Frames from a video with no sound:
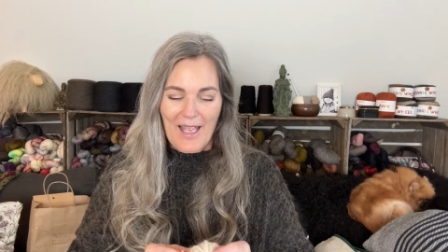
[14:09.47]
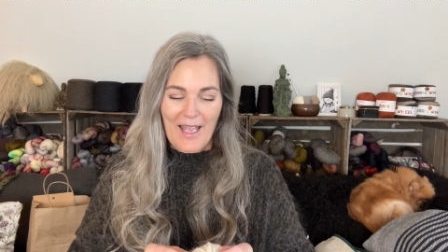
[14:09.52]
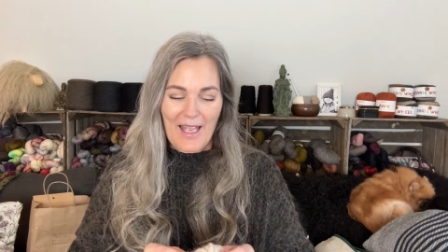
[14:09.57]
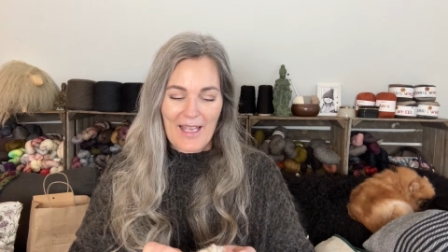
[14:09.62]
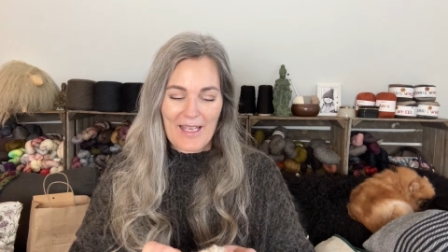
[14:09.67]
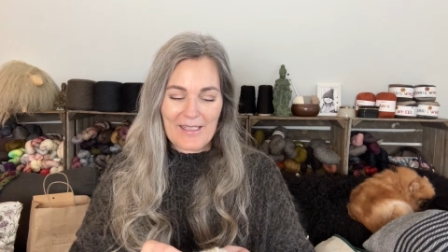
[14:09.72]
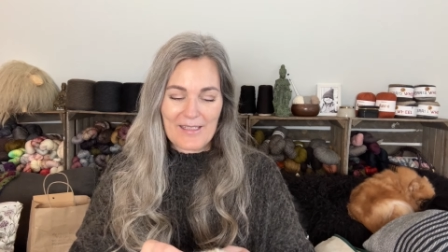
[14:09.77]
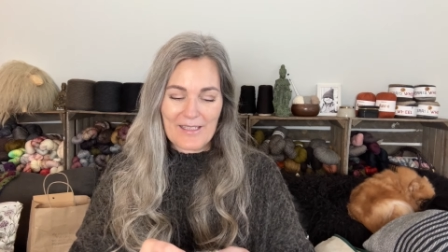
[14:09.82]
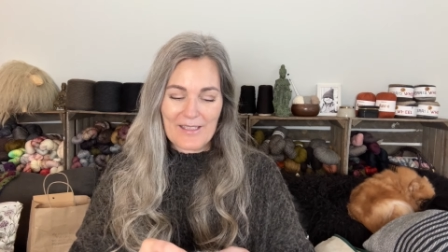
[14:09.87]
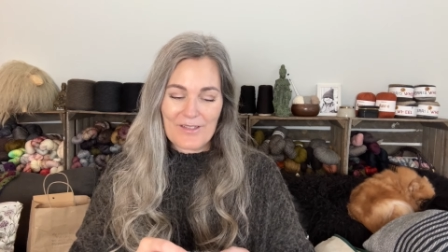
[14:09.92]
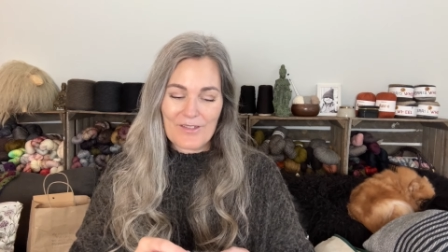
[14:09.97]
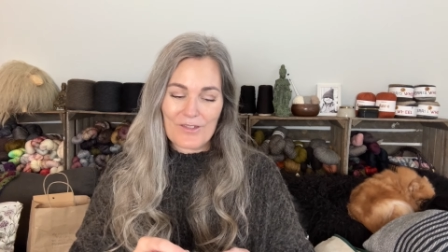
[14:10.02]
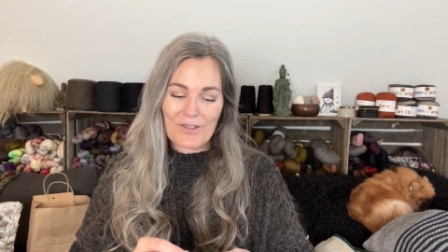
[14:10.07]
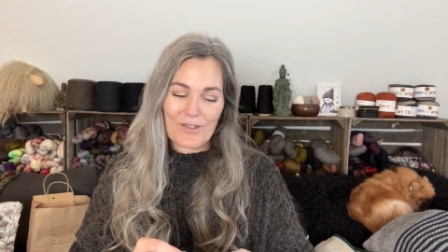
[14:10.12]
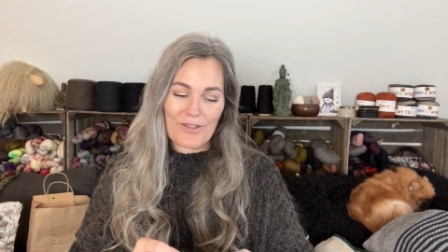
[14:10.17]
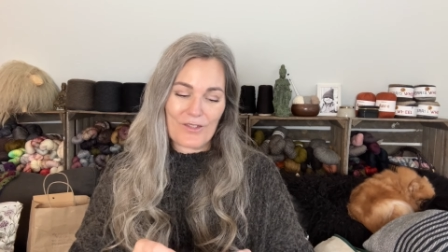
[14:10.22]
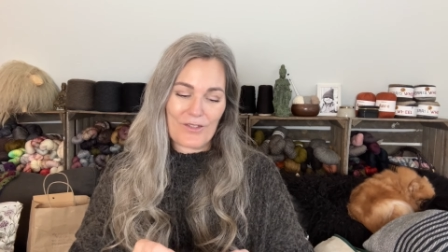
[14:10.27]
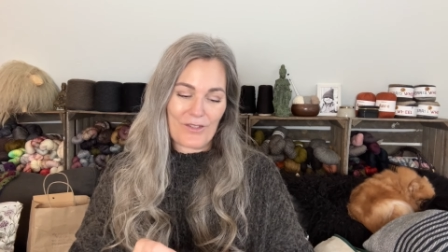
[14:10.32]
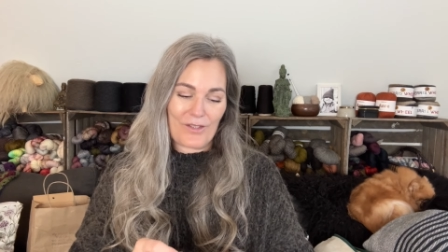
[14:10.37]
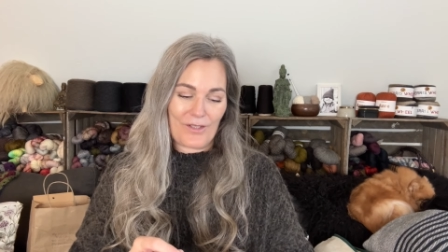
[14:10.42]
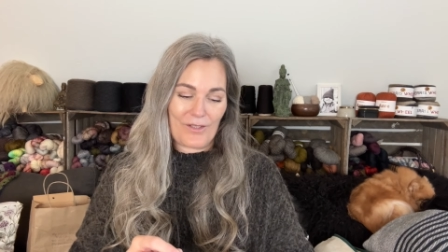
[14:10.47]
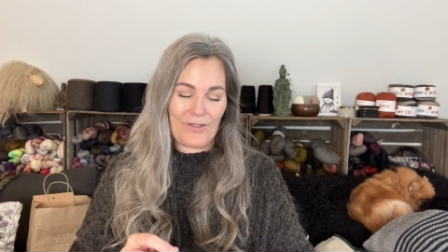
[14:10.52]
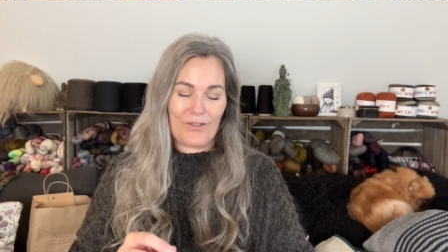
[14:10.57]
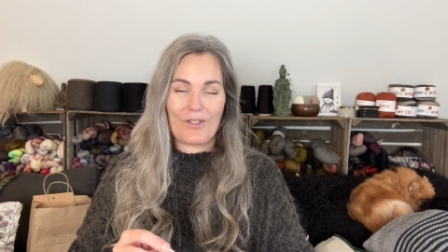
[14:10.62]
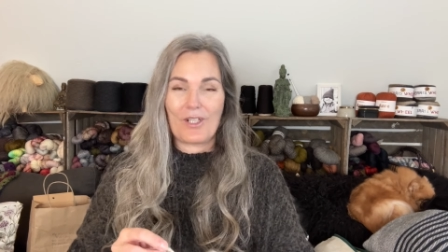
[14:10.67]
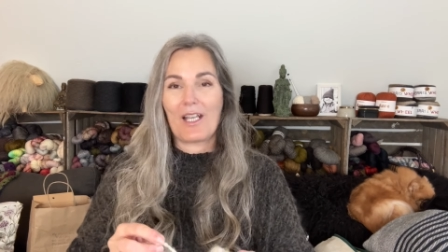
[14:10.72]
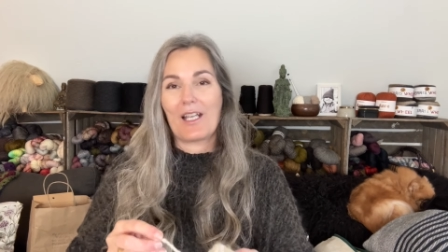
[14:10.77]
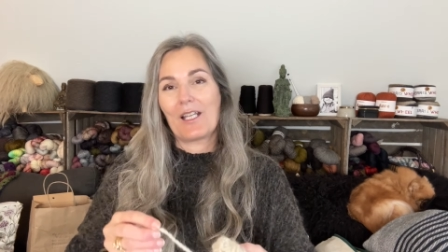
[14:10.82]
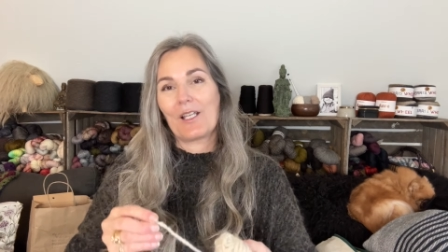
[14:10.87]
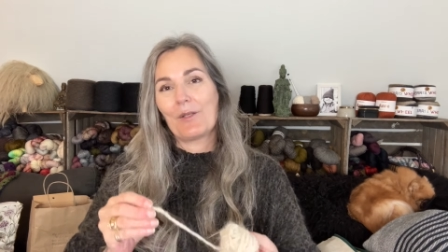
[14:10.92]
It is such
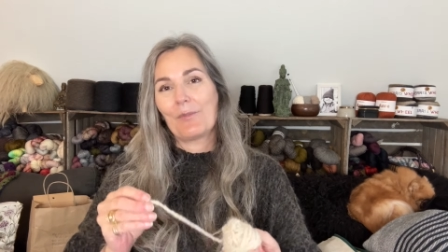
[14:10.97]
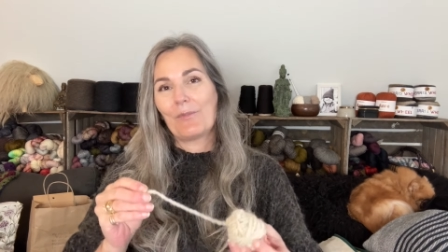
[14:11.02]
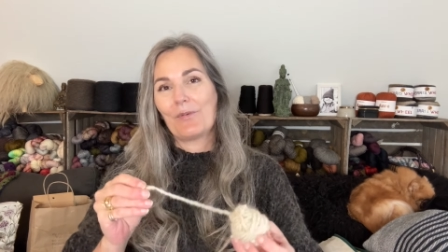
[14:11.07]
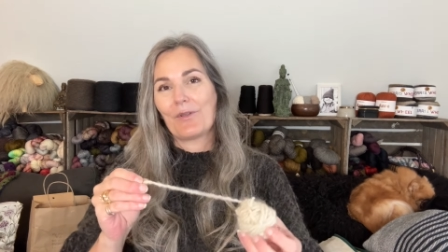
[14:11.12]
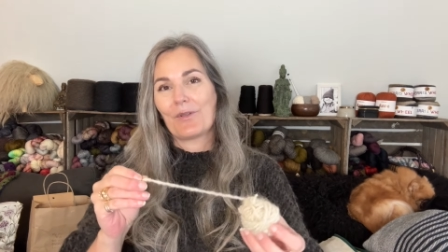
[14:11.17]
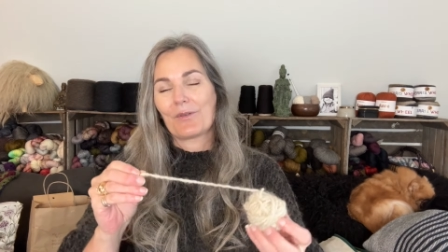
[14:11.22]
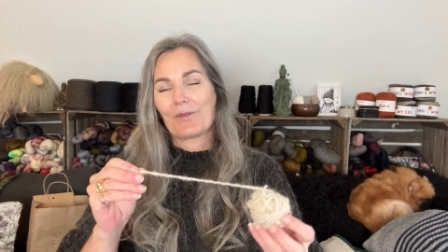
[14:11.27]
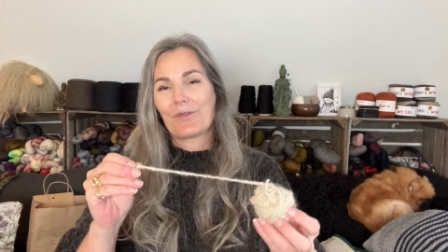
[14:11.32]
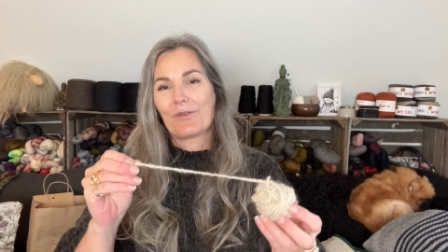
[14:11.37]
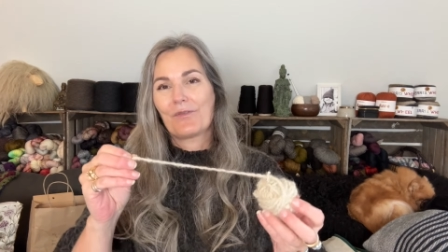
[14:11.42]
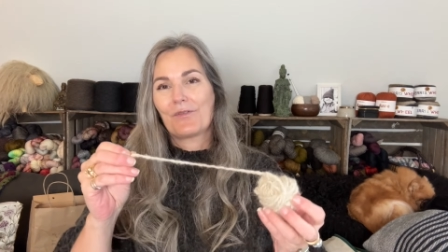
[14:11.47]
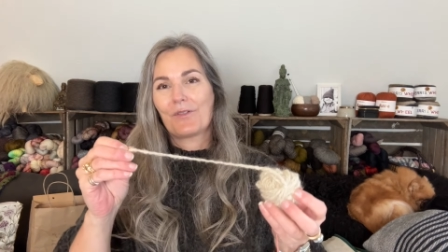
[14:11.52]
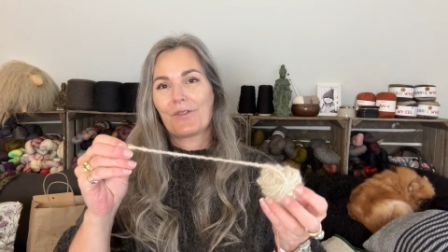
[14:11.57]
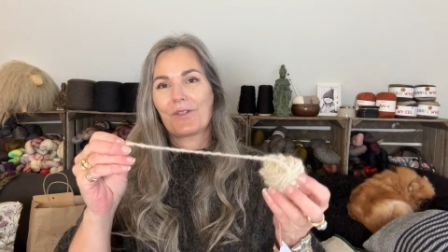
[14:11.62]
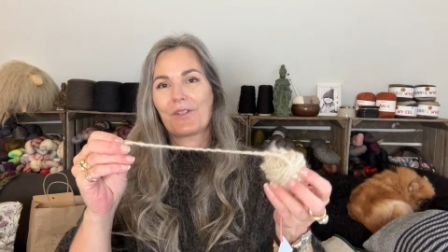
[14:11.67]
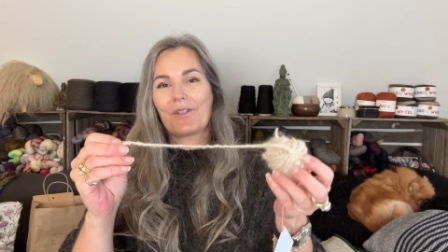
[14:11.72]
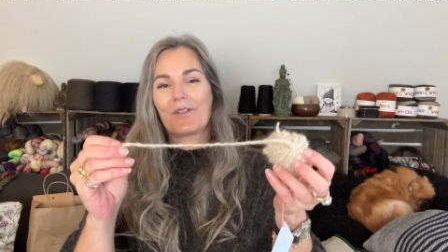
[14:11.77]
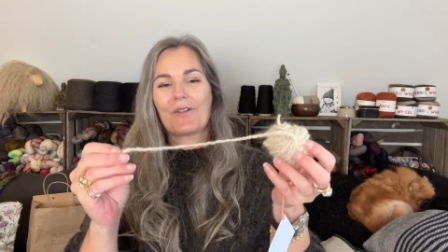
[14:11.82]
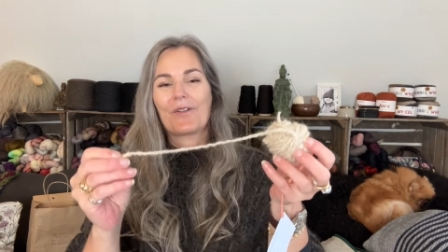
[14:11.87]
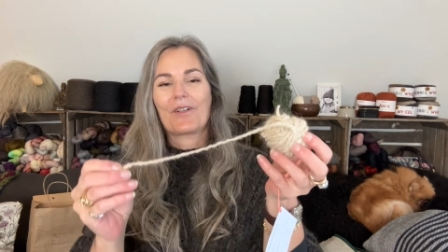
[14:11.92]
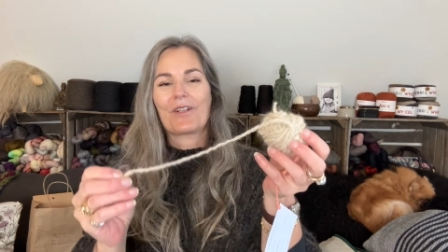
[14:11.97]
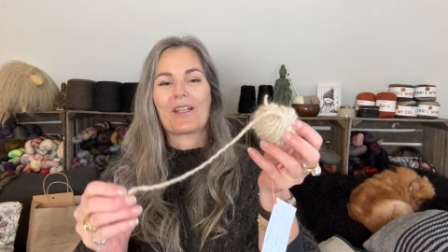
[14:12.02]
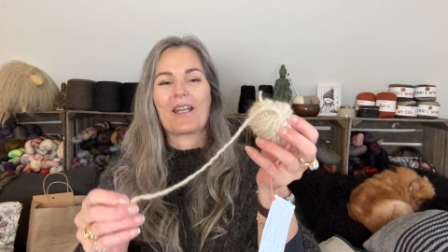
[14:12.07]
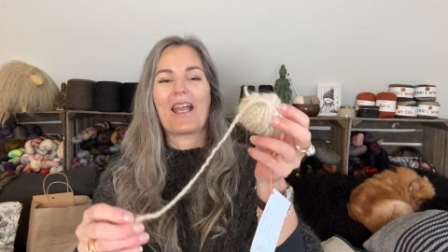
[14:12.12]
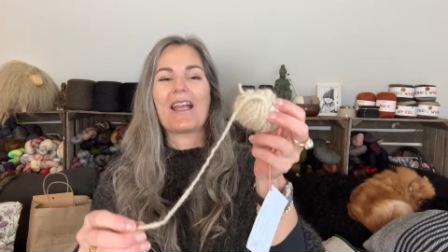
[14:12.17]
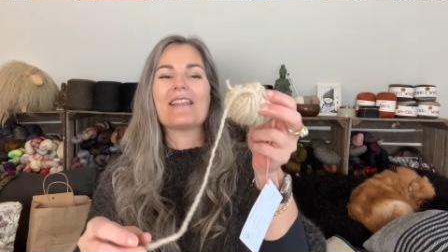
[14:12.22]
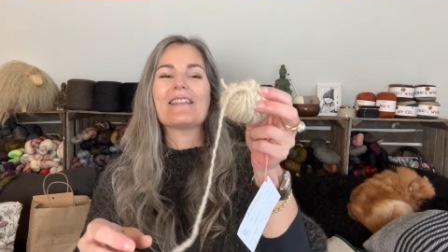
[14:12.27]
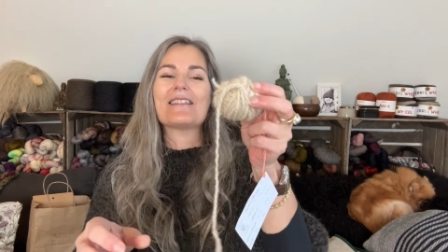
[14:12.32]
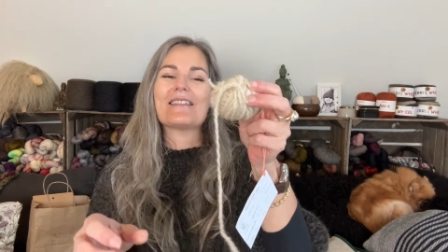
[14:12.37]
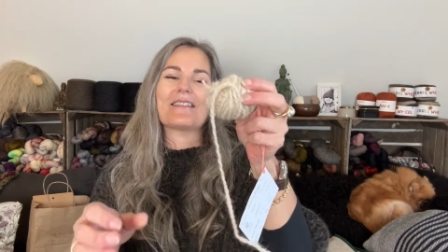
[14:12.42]
a beautiful yarn.
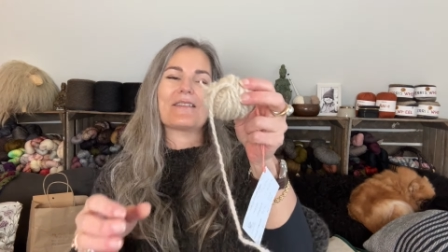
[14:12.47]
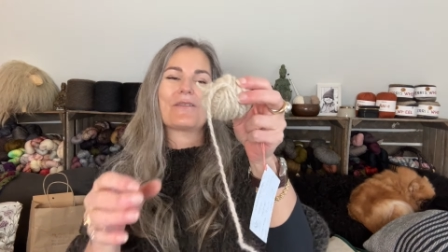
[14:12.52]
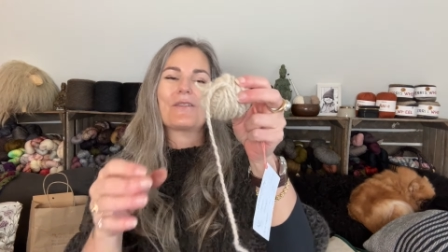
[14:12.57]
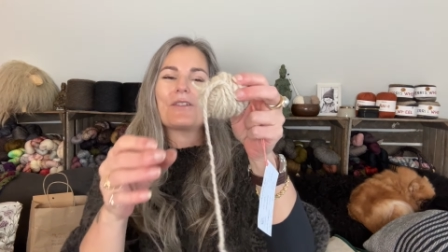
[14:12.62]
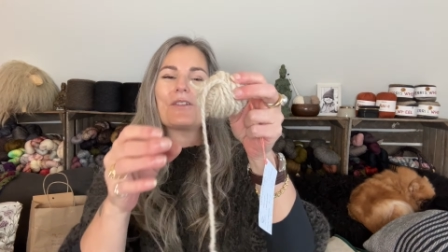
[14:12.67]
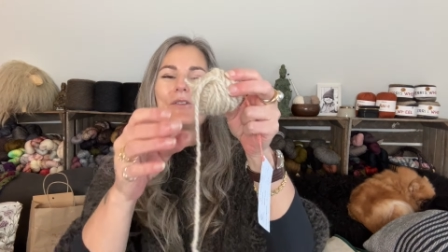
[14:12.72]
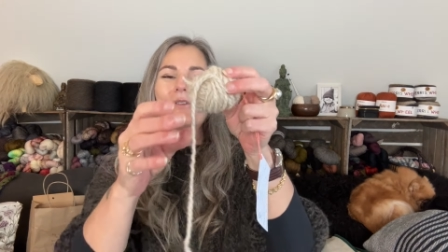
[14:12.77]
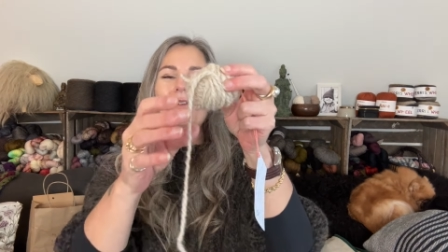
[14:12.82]
As you